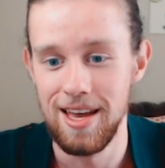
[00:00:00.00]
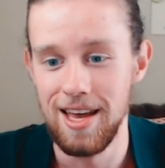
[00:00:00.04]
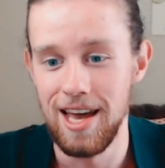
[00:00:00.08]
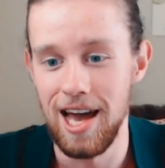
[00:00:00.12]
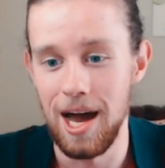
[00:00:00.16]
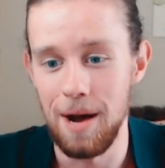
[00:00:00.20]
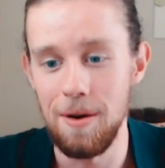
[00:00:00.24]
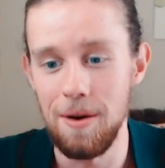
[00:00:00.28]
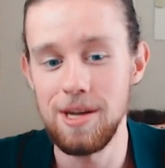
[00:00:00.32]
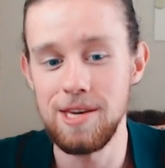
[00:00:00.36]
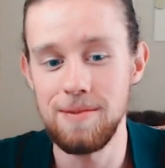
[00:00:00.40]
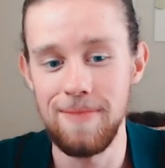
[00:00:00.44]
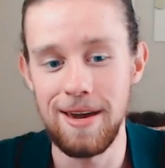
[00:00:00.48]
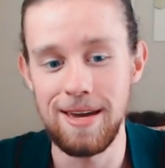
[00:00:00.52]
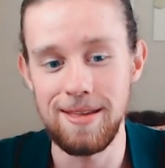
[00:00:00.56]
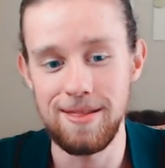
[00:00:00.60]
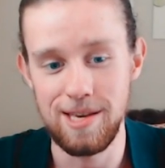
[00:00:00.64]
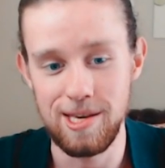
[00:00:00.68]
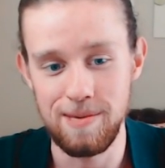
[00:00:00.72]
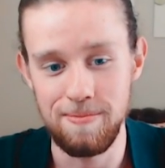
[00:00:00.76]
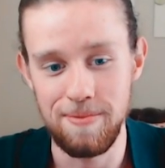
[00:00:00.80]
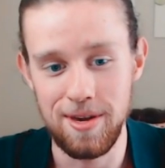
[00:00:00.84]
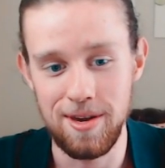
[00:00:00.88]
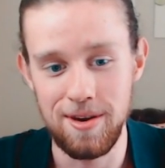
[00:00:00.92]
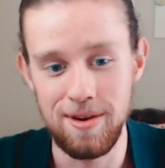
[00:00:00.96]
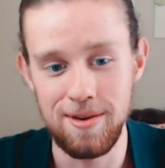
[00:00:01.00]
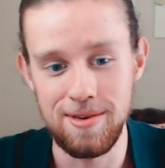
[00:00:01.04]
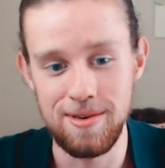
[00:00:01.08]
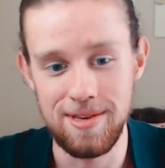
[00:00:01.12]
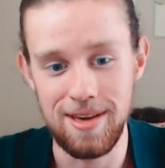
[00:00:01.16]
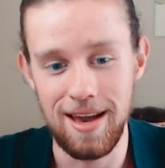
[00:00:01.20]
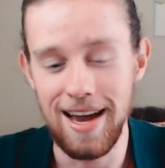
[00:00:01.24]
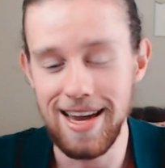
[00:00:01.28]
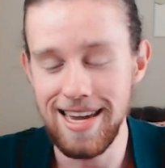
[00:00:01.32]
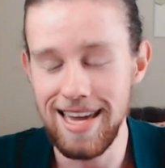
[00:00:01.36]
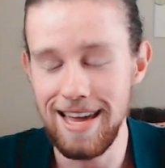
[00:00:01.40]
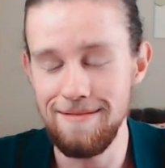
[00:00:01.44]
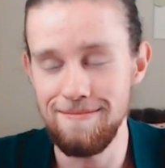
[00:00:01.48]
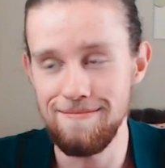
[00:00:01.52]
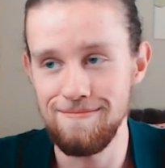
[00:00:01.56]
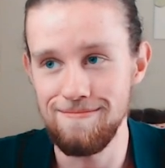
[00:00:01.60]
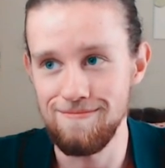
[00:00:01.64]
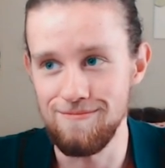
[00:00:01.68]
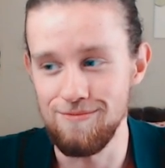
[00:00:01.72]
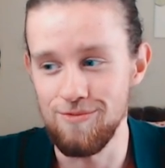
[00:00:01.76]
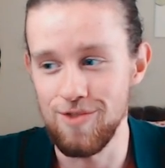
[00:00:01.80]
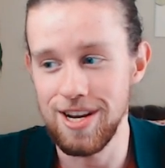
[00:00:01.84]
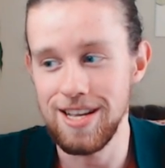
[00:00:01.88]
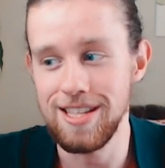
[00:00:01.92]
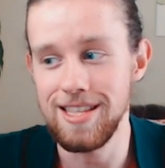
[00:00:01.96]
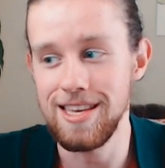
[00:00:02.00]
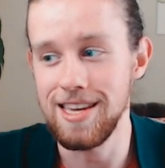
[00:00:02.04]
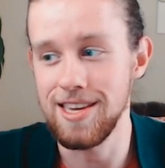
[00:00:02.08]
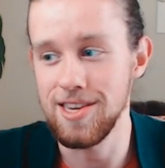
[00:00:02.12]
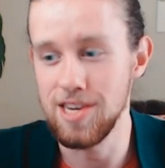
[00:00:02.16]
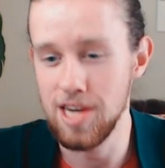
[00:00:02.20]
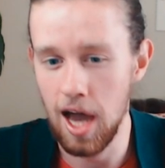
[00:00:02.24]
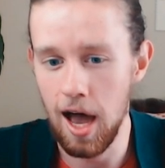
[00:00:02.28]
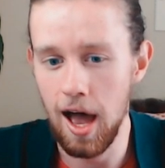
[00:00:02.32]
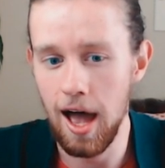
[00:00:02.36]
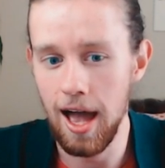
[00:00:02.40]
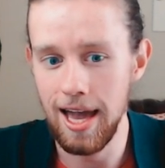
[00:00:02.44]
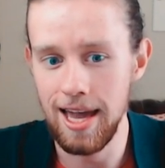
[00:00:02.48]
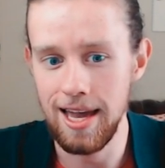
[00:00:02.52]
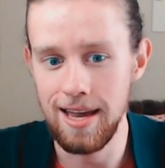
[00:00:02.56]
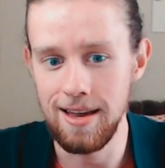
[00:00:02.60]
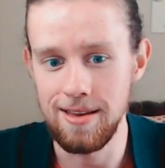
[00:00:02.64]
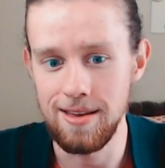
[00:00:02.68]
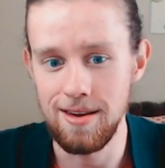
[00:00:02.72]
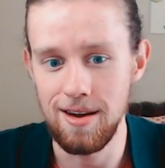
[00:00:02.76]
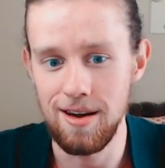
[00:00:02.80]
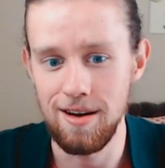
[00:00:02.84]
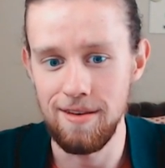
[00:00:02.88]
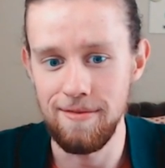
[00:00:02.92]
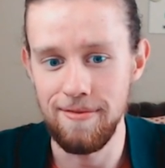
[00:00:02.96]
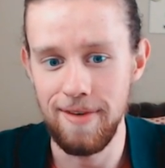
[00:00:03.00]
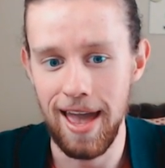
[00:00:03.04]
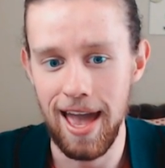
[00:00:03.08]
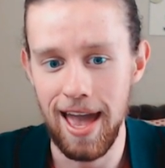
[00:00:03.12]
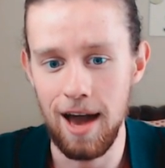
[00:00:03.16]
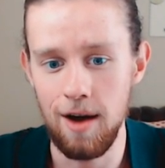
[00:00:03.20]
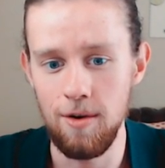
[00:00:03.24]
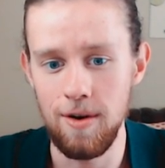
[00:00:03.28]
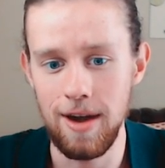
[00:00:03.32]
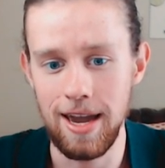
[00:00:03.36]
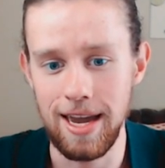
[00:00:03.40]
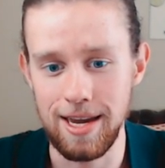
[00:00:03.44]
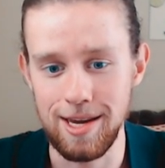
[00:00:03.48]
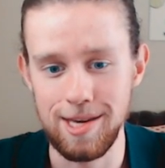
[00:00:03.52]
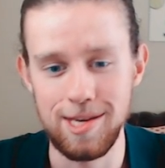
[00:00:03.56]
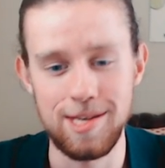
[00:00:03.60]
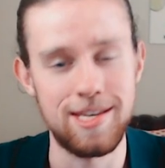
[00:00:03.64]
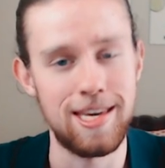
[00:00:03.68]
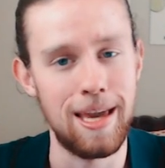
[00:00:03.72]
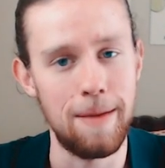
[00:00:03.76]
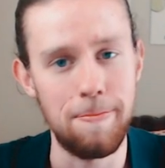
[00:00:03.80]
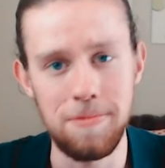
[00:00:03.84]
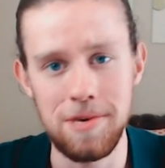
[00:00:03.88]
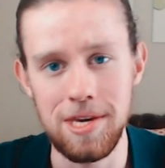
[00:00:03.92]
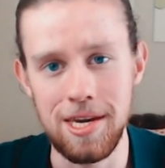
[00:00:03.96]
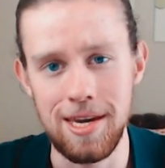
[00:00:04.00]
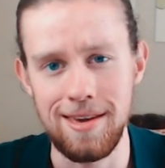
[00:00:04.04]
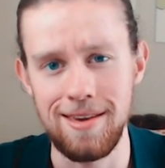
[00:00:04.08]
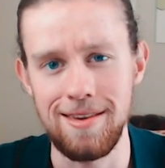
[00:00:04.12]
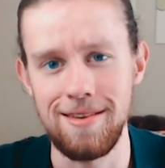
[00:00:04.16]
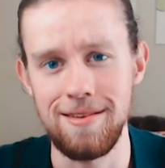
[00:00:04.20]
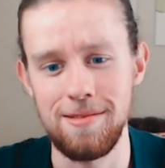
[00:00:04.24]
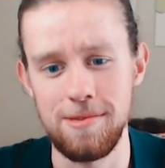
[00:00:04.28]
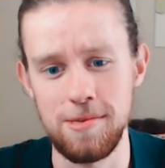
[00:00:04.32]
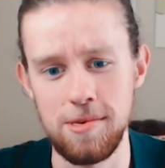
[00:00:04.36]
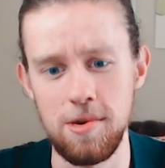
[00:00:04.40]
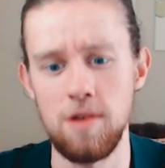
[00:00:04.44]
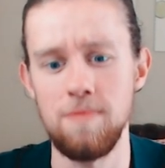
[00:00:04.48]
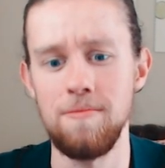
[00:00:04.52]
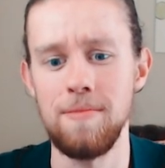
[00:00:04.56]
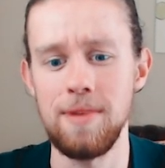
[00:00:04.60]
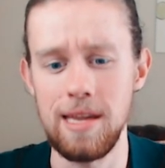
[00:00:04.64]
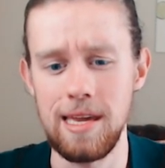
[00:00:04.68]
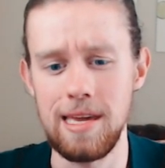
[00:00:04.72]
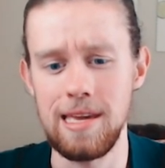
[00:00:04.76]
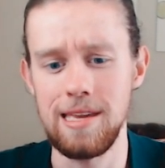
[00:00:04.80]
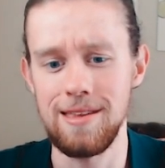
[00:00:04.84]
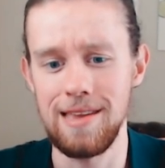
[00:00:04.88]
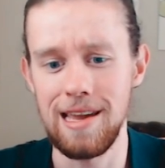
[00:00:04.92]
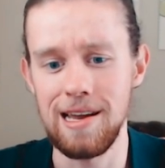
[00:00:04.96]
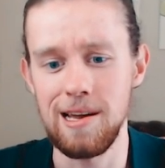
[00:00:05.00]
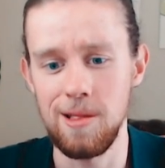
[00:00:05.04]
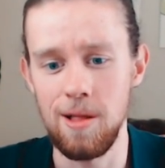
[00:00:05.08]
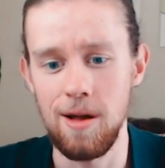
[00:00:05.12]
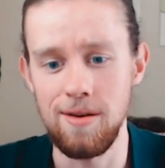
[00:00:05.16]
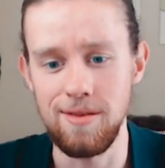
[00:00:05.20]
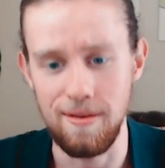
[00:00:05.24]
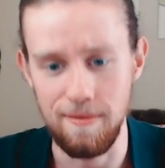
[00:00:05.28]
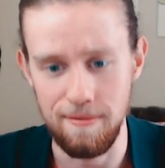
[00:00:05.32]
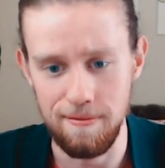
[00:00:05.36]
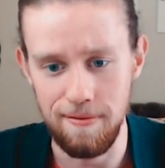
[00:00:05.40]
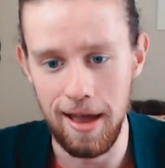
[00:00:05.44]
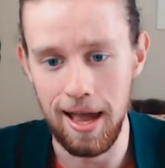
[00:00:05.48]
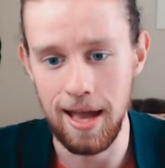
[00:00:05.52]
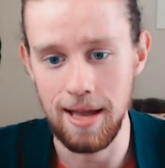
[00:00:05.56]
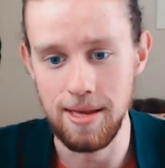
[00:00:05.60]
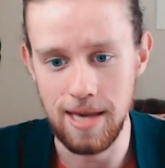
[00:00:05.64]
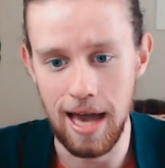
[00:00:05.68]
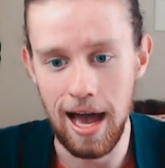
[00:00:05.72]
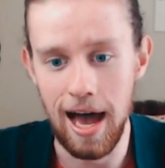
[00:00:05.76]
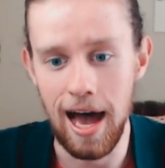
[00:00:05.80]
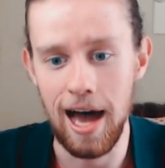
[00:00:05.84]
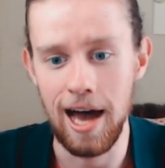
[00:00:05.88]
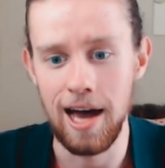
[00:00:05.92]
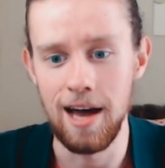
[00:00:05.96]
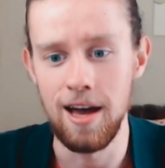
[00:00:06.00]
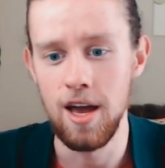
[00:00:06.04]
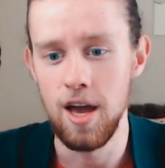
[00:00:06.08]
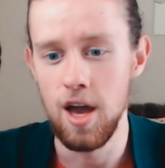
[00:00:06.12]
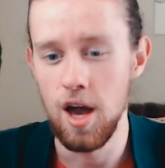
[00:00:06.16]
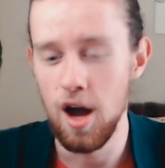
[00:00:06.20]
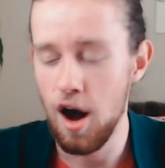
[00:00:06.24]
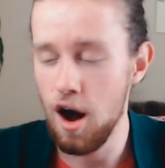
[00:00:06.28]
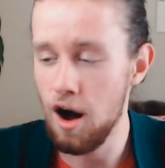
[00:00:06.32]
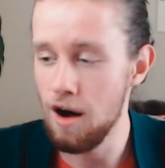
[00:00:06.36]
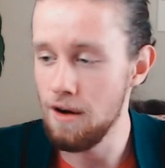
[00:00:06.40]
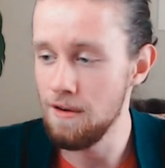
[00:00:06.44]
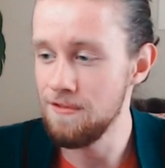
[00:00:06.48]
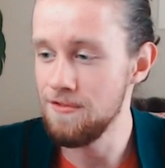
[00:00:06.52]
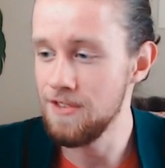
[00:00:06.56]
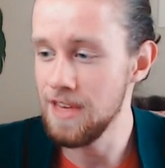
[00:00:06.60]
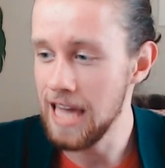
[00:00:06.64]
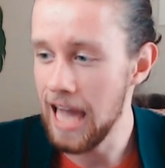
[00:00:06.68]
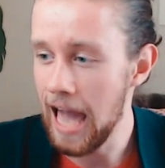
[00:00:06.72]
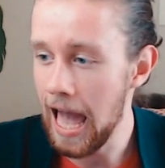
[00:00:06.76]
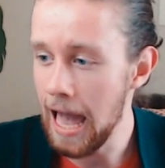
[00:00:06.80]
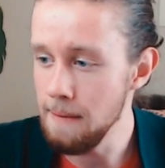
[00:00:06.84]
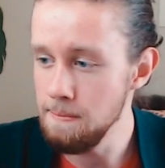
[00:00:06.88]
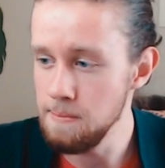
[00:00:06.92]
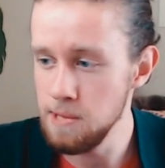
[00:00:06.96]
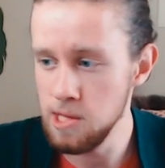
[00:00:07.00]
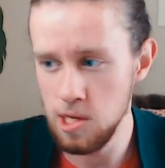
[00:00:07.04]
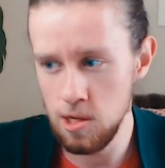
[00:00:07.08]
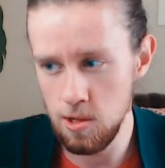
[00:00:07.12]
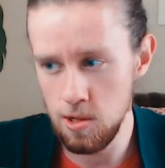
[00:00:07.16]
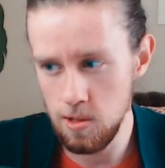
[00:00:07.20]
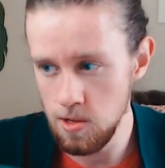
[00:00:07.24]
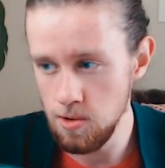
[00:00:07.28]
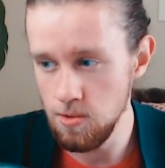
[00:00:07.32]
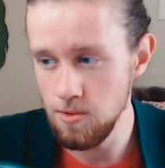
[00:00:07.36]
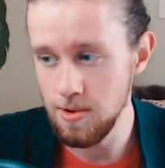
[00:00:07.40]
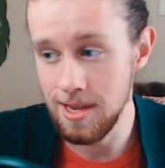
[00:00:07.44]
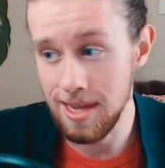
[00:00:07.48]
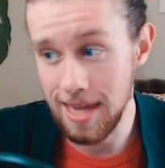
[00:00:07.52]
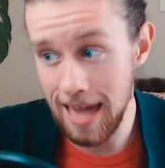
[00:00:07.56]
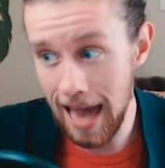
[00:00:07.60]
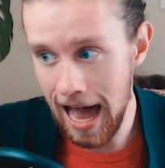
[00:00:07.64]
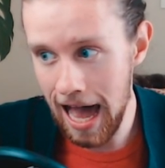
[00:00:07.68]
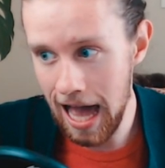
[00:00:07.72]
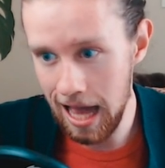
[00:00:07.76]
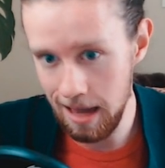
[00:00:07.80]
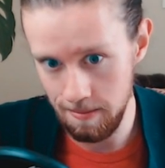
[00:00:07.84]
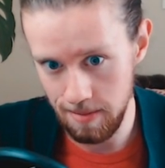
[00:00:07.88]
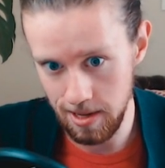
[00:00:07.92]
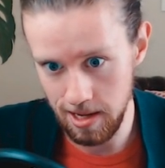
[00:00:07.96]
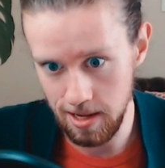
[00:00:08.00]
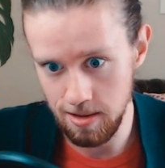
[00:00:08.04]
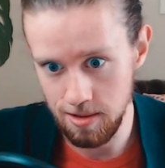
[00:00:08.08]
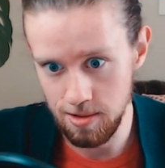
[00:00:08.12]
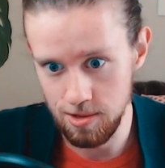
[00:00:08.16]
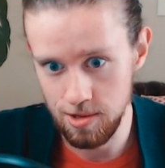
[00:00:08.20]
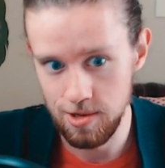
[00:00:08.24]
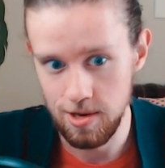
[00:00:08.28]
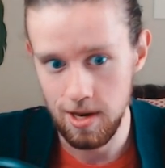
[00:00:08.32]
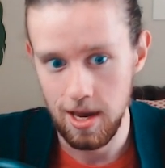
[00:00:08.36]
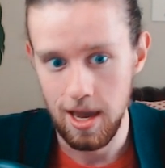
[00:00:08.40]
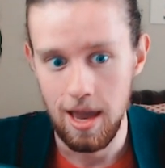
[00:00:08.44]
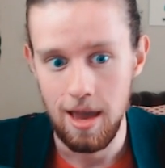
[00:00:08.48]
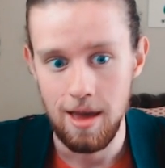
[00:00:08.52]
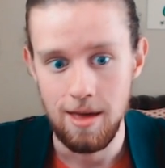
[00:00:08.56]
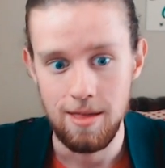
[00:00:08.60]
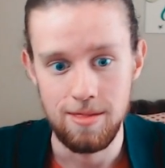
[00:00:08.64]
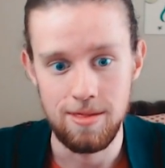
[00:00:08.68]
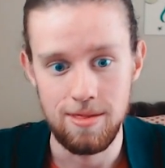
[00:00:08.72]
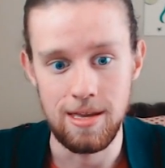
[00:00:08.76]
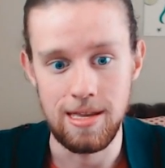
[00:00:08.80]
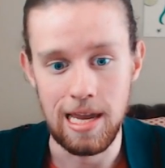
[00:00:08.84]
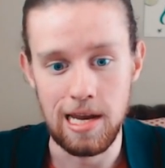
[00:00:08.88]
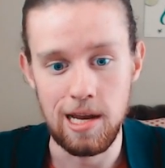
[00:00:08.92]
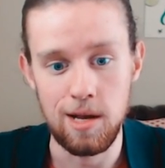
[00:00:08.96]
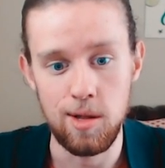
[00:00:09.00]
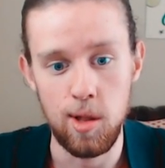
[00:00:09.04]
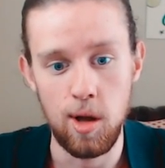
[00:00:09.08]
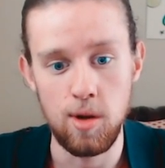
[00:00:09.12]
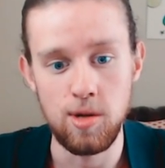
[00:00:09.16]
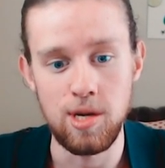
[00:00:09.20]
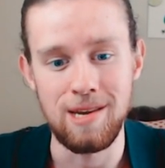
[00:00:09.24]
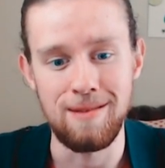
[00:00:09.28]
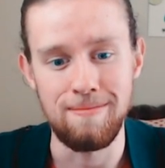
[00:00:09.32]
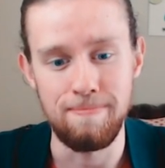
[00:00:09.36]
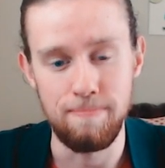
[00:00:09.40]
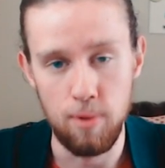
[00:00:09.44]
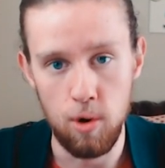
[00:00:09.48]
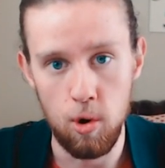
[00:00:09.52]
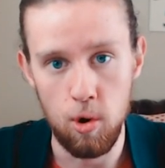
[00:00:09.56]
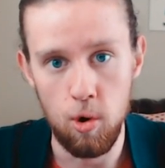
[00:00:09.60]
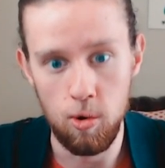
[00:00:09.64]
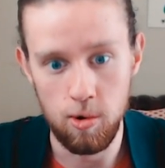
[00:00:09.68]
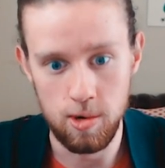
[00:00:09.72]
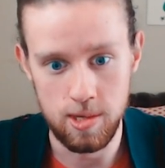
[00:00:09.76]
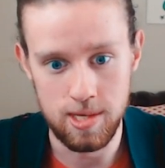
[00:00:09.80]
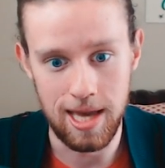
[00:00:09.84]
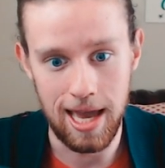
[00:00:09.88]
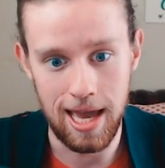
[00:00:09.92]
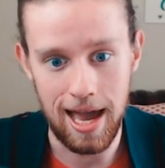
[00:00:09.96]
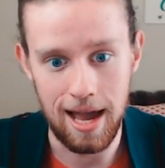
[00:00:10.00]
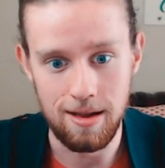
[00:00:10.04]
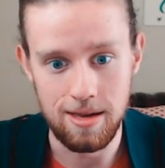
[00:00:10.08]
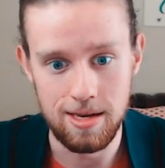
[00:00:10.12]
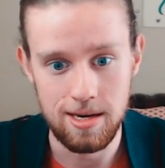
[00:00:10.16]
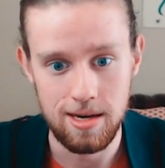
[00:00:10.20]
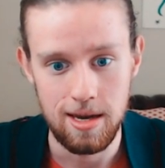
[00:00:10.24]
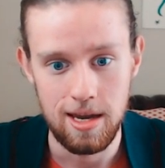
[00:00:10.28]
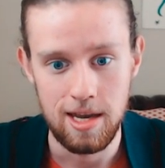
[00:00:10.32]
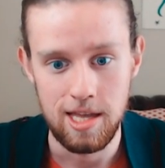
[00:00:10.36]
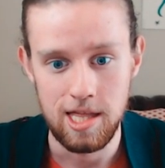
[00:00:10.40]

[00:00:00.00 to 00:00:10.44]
I wanted to make this because I get really tired of how accepting so many Nickelodeon fans are of the absolute garbage that Nickelodeon pours out.